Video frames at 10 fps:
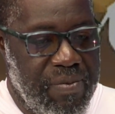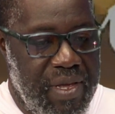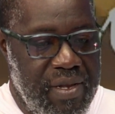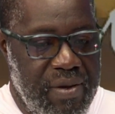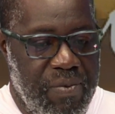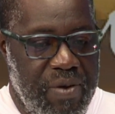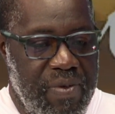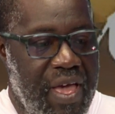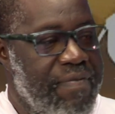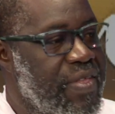When we
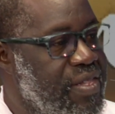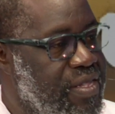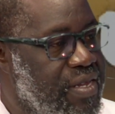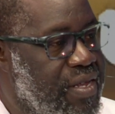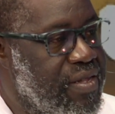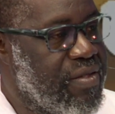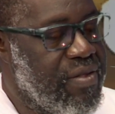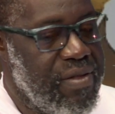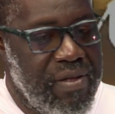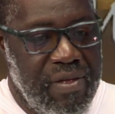have incidents,
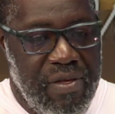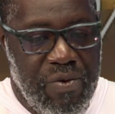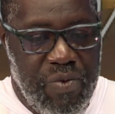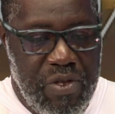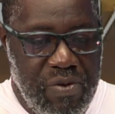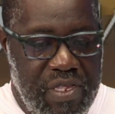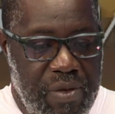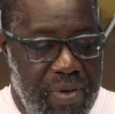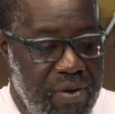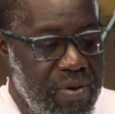we don't say,
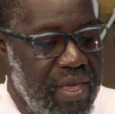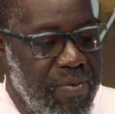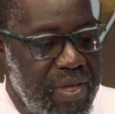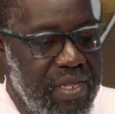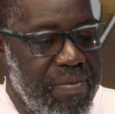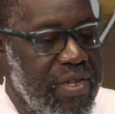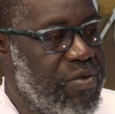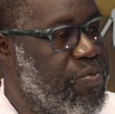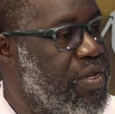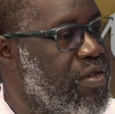well, okay, wait a
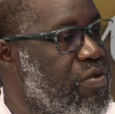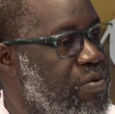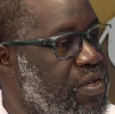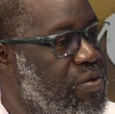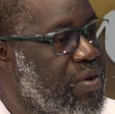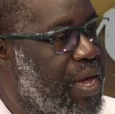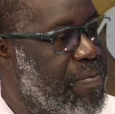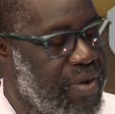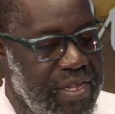minute, we didn't know this would happen.